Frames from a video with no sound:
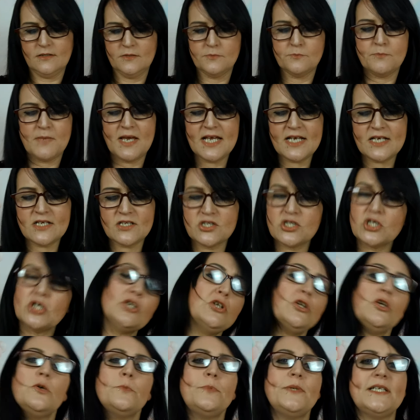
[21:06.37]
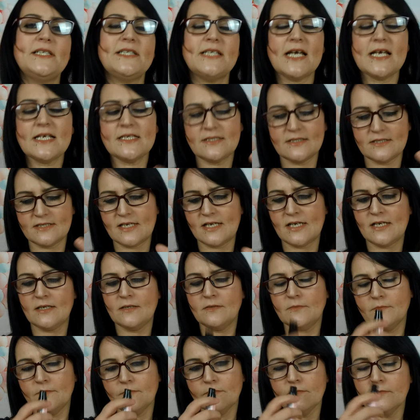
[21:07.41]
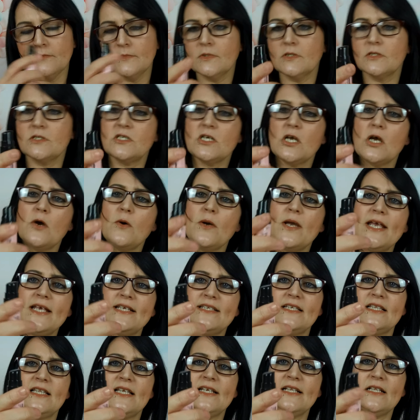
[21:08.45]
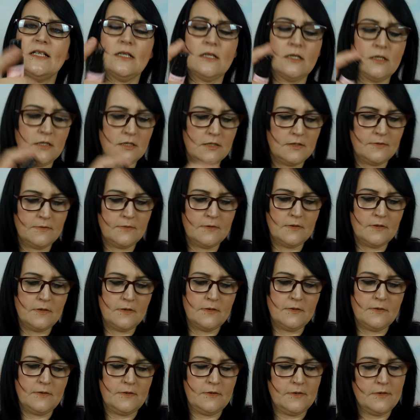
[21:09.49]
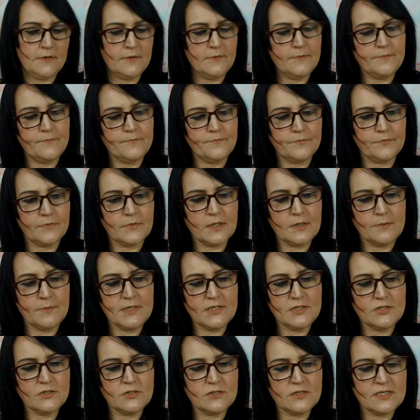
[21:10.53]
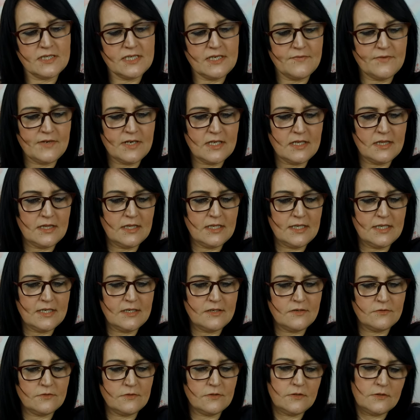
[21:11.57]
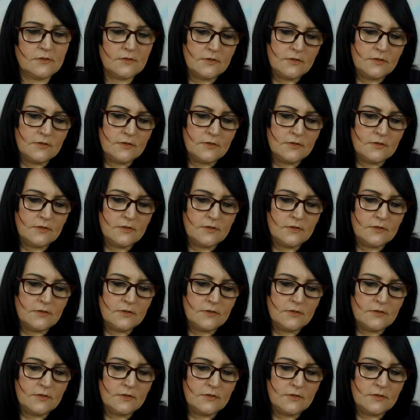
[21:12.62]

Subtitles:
Making sure nobody tests it. So it's a little, let me just give it a little.